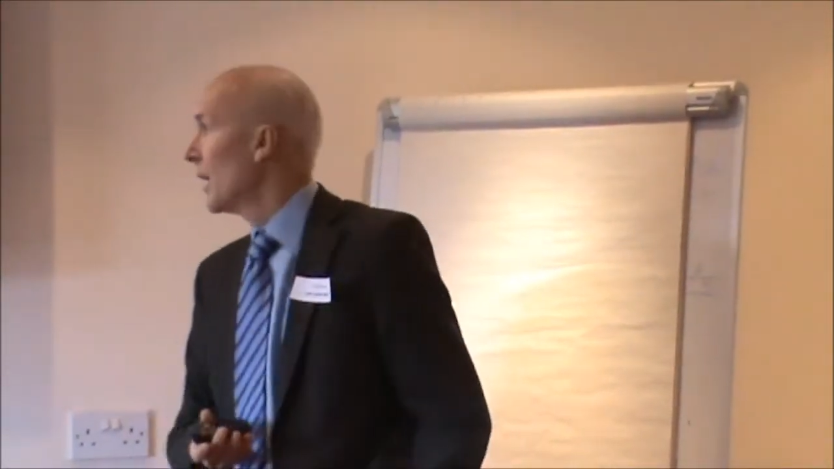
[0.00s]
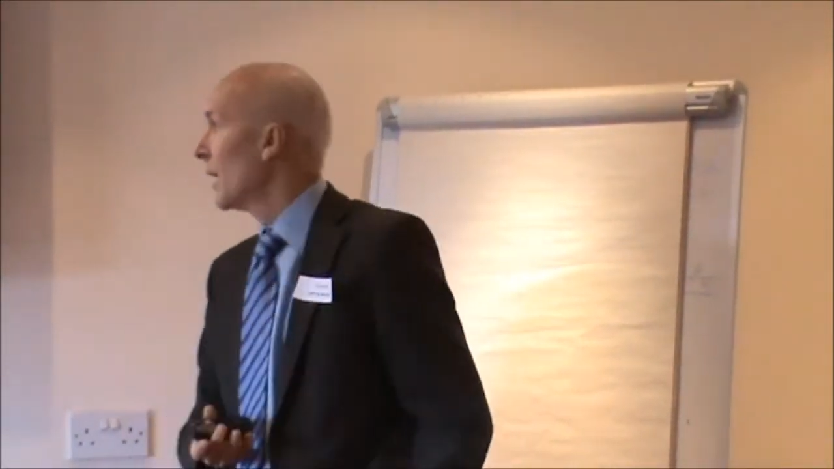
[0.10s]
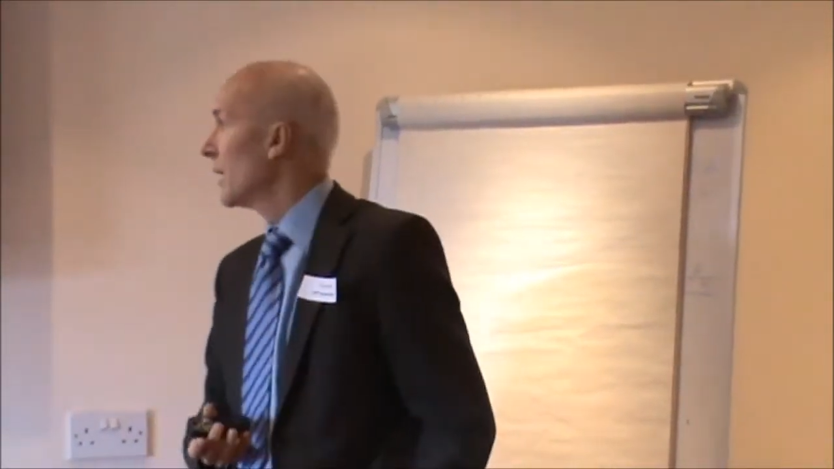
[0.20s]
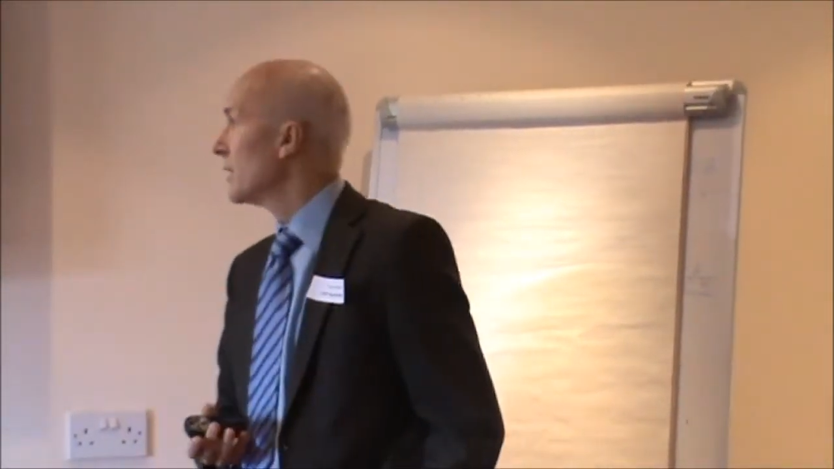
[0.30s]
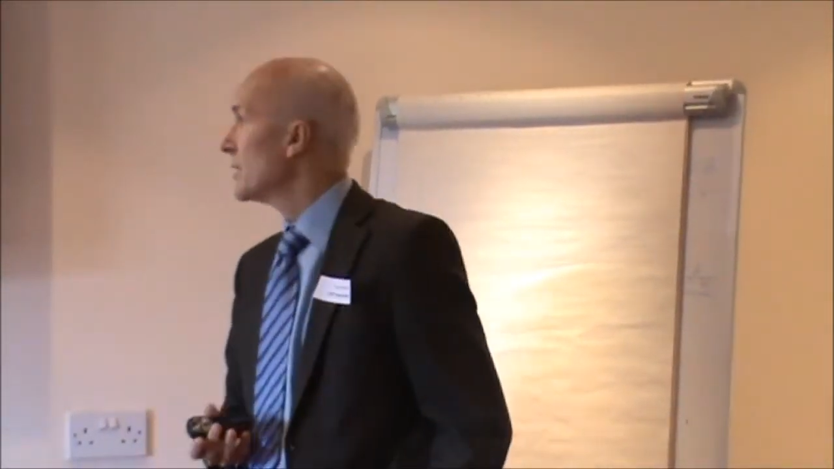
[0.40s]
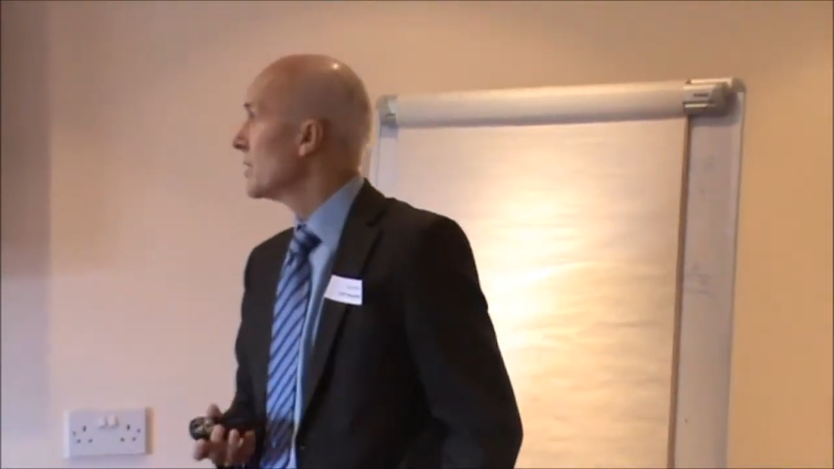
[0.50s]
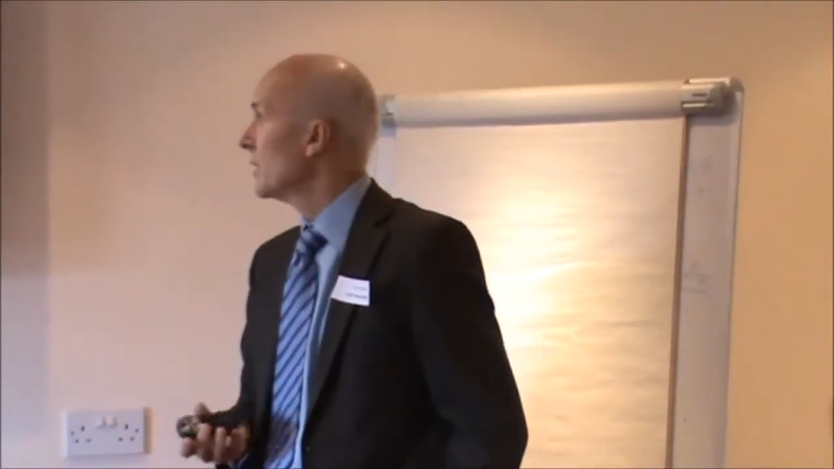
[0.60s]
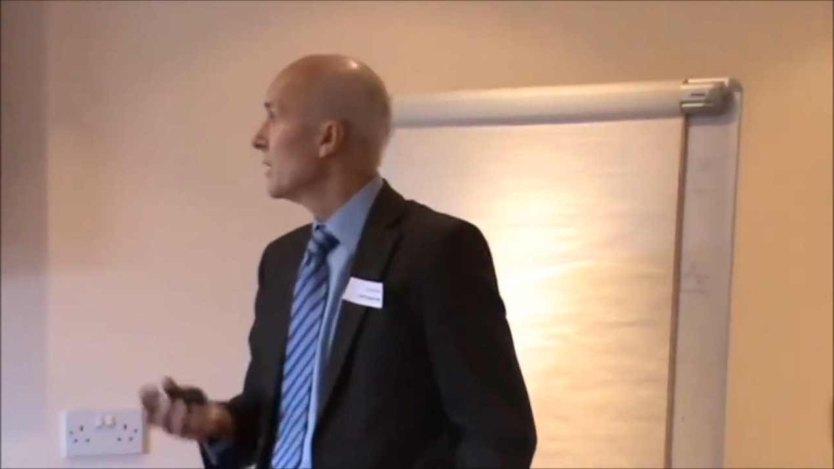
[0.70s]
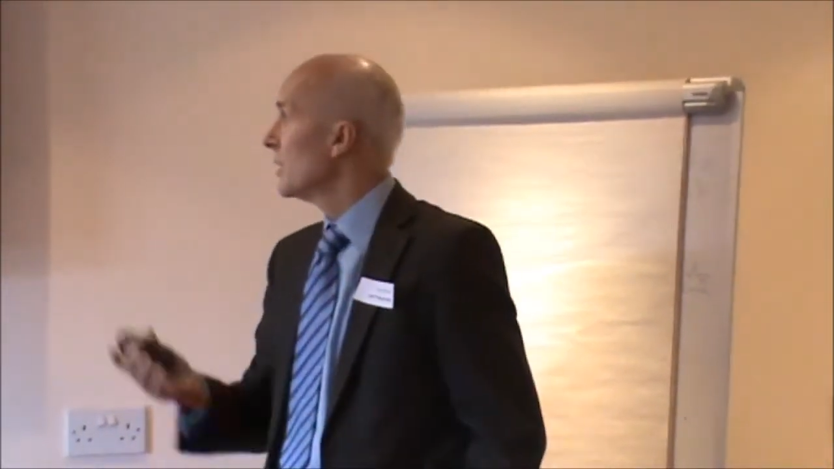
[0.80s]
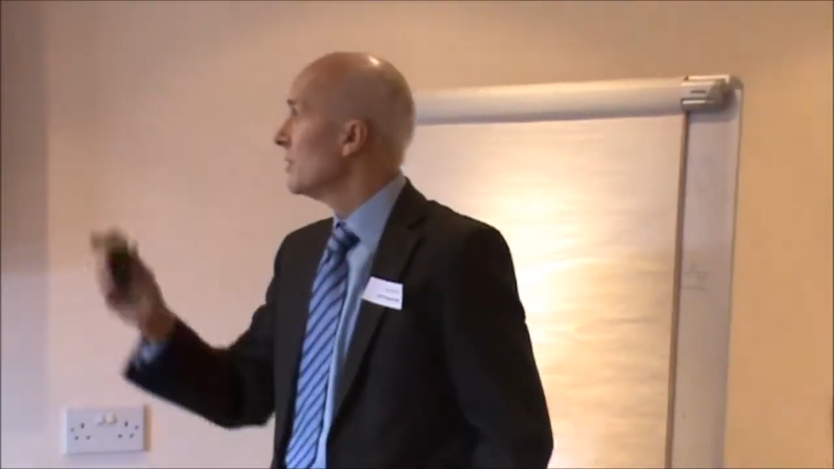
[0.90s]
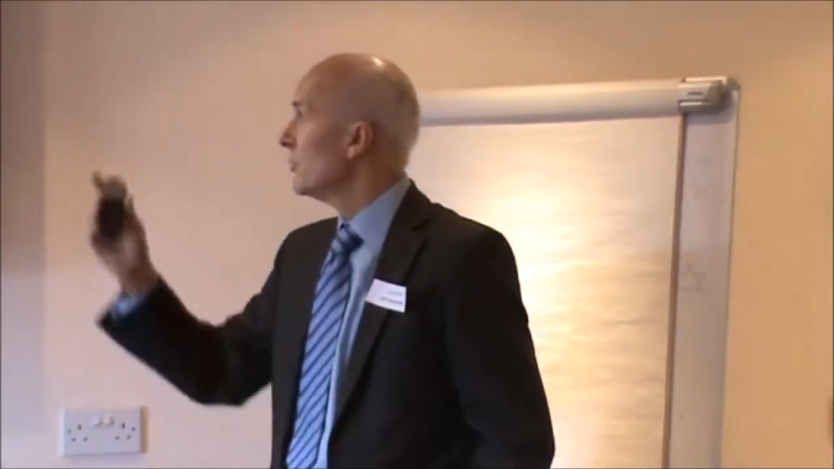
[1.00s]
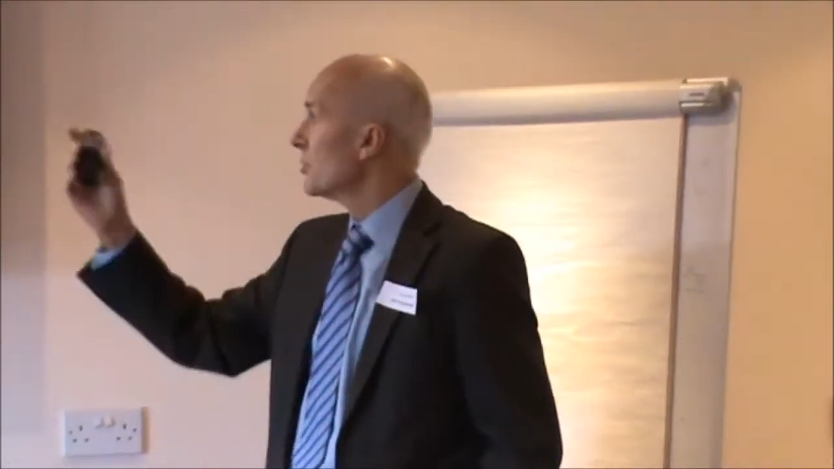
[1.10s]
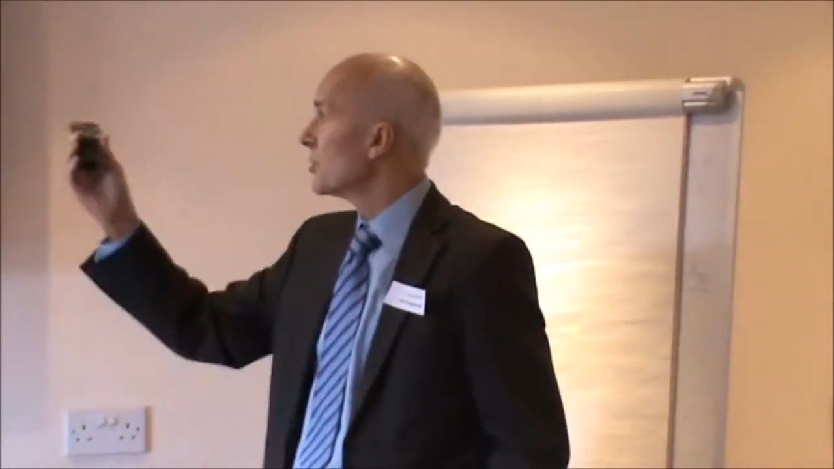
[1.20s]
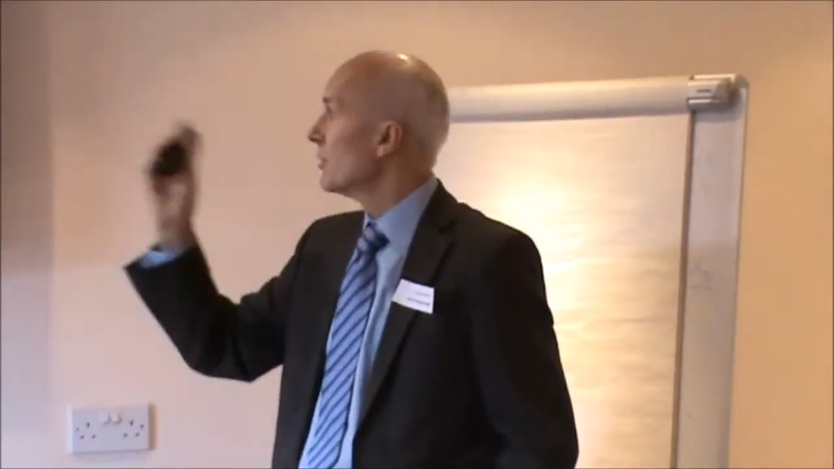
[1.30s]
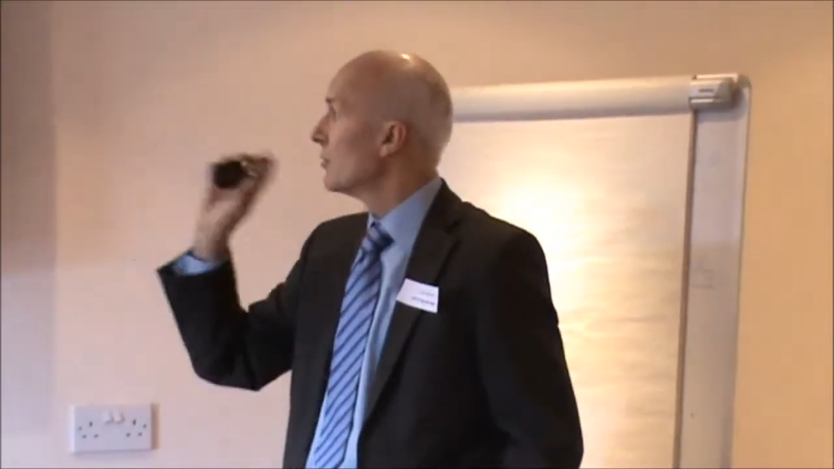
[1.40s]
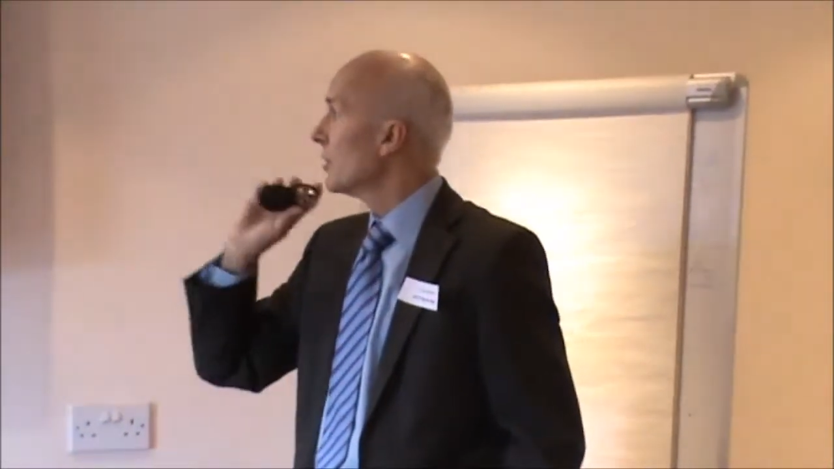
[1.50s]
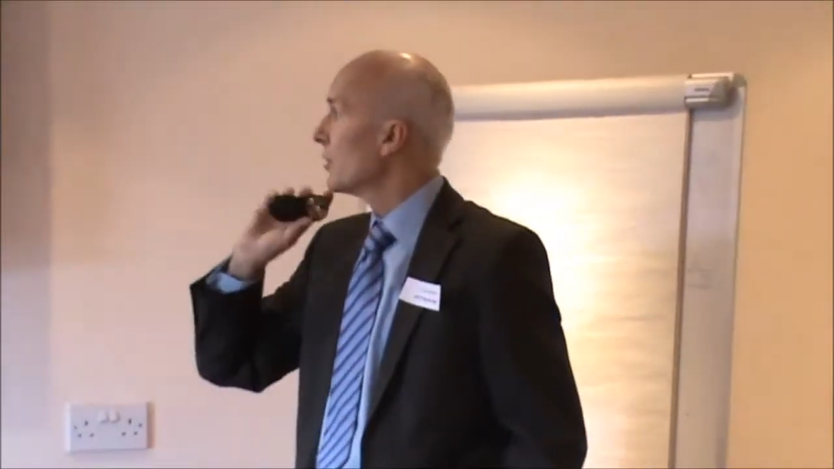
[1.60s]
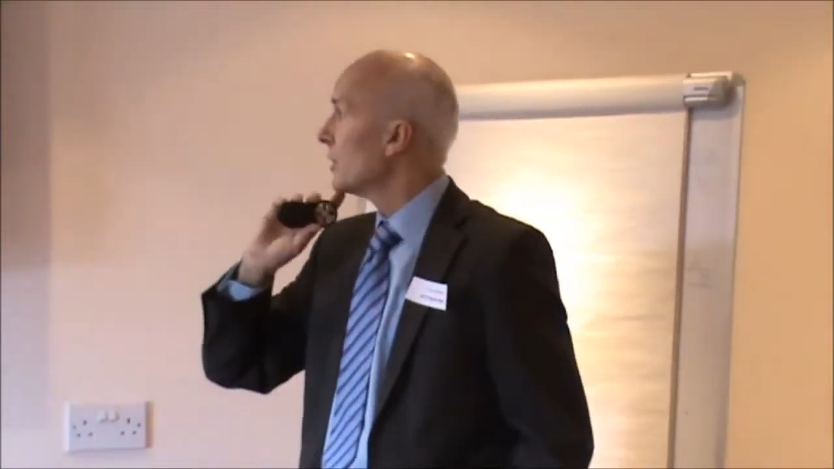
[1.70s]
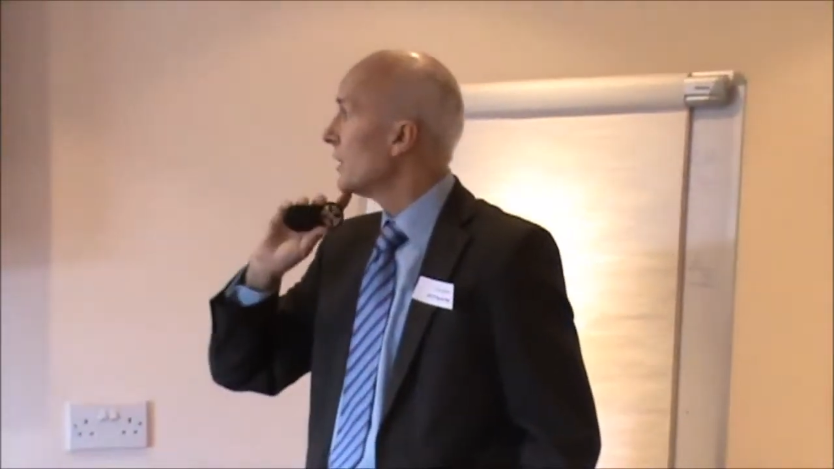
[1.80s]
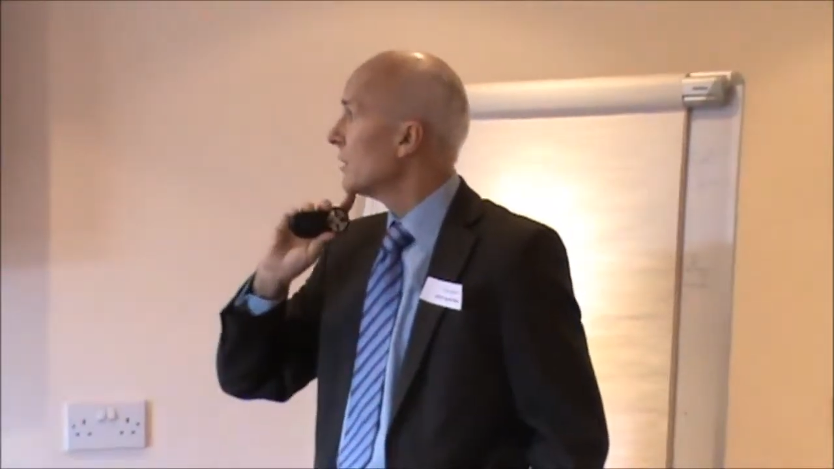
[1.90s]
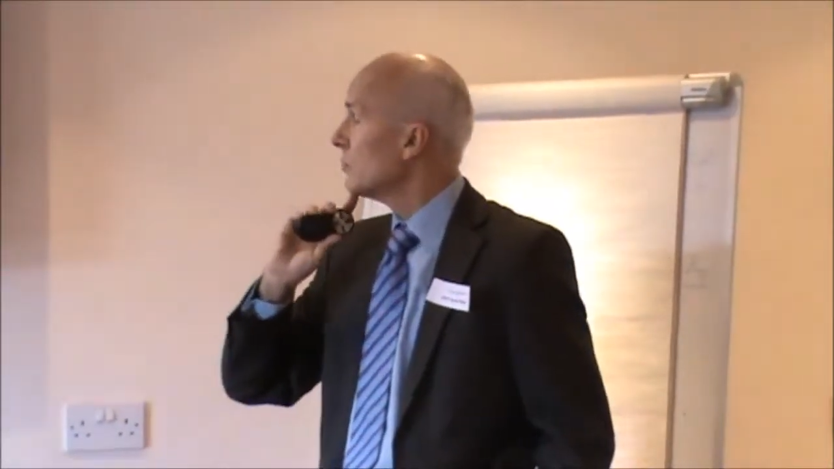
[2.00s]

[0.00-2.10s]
and you've also got the